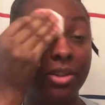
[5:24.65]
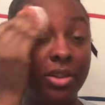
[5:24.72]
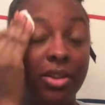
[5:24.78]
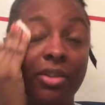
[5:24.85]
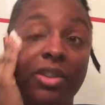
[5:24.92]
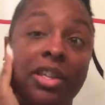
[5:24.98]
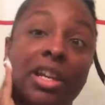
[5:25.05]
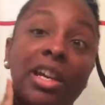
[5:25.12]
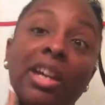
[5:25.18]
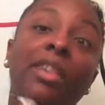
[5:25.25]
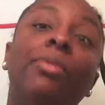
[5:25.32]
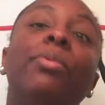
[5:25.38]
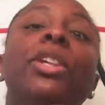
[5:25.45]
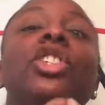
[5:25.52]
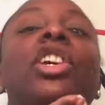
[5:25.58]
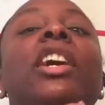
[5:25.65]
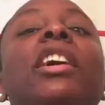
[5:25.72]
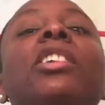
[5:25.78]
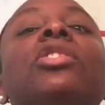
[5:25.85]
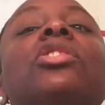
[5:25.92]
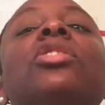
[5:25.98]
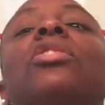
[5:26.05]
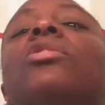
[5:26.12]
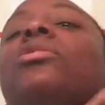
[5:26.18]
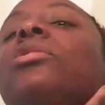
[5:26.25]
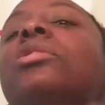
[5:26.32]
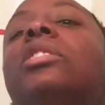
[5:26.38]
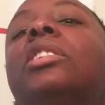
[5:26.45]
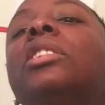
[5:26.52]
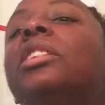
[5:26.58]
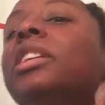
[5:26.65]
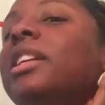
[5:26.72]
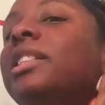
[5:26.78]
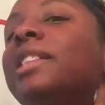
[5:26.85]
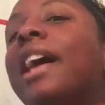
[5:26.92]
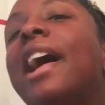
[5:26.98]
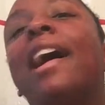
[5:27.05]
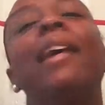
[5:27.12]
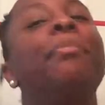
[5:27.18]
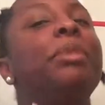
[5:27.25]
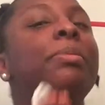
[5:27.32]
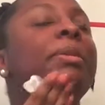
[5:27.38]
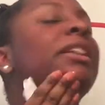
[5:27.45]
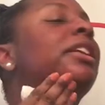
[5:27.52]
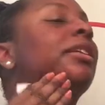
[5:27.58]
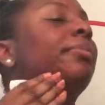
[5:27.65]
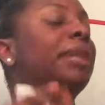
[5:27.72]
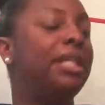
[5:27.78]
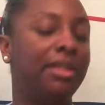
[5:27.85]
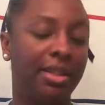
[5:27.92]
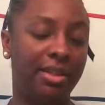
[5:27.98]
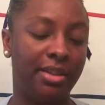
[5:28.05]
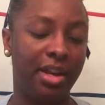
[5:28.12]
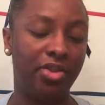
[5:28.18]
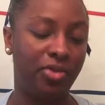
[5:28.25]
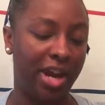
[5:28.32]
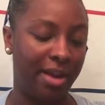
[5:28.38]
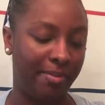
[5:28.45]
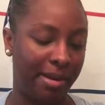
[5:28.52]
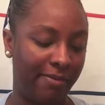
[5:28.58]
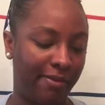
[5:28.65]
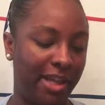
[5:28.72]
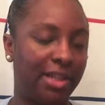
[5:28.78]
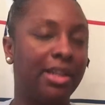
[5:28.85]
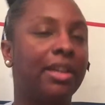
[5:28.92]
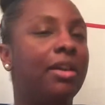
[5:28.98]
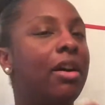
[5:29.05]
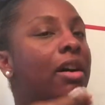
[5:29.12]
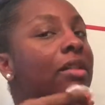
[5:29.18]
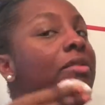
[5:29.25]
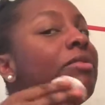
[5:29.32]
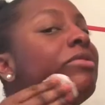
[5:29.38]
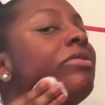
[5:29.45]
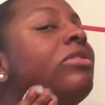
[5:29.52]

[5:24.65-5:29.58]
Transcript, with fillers: So witch hazel is a happy medium. It does not dry out my face at all.